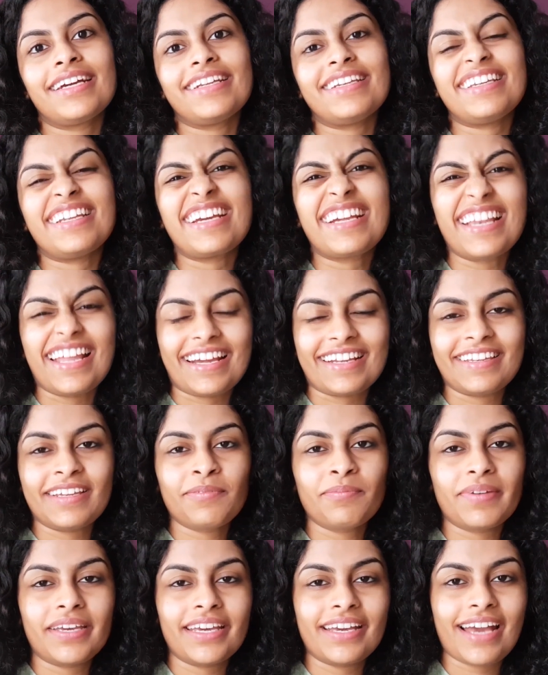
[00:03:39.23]

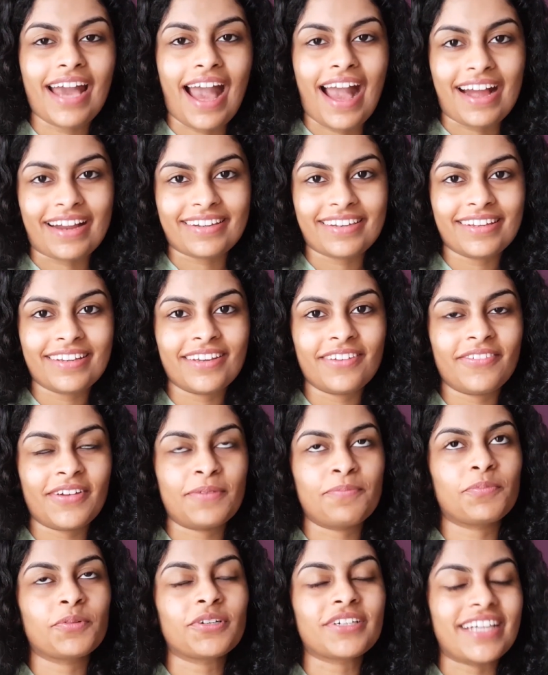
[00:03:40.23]
neglecting being active
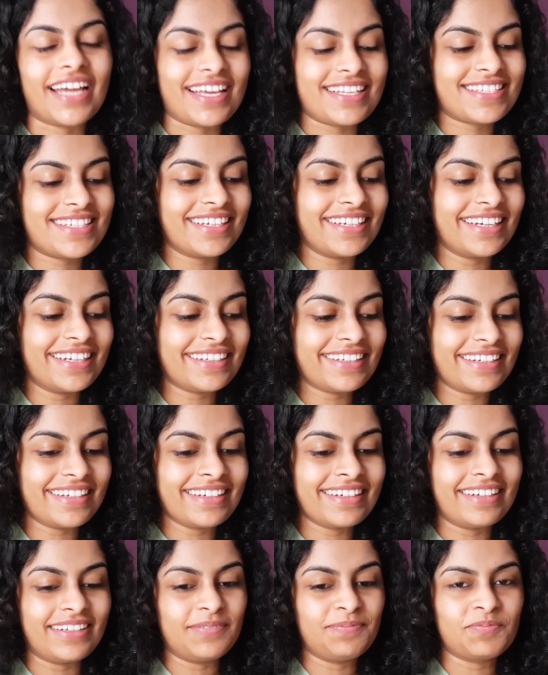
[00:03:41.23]
and
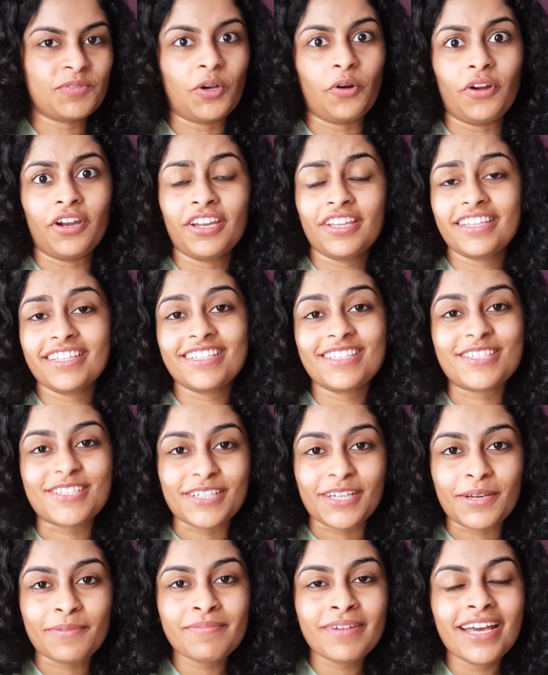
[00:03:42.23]
procrastinating going to the
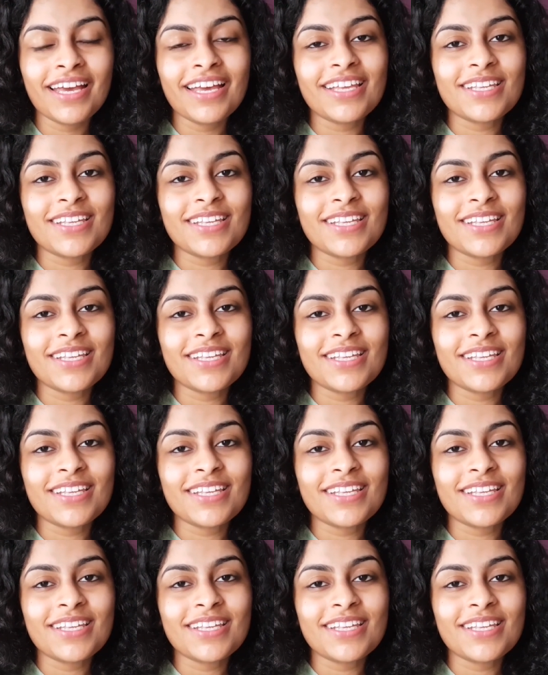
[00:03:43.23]
gym.